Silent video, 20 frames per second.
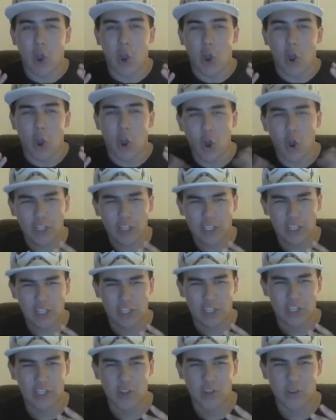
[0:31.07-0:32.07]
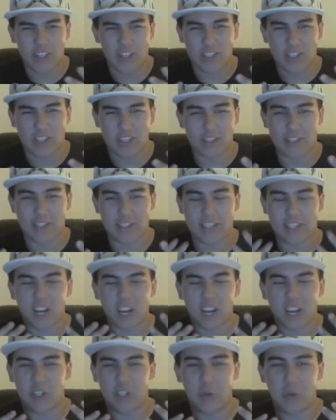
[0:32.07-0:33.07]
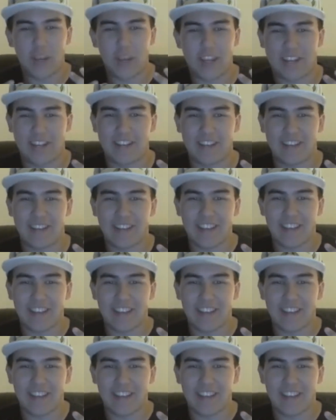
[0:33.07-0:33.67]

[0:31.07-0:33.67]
hook to the show that just sucks you in.